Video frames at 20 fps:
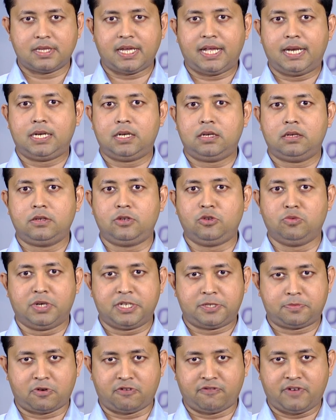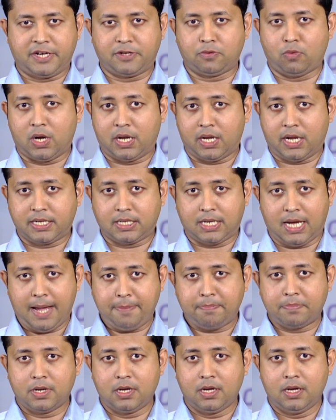Then you must provide 1 line
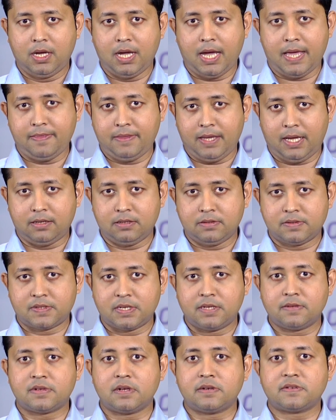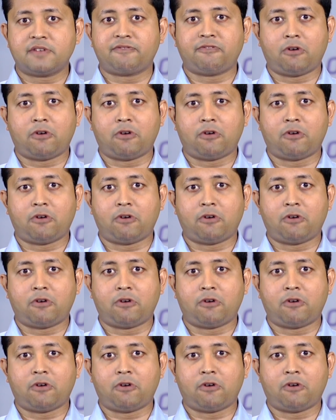gap, and then since it's a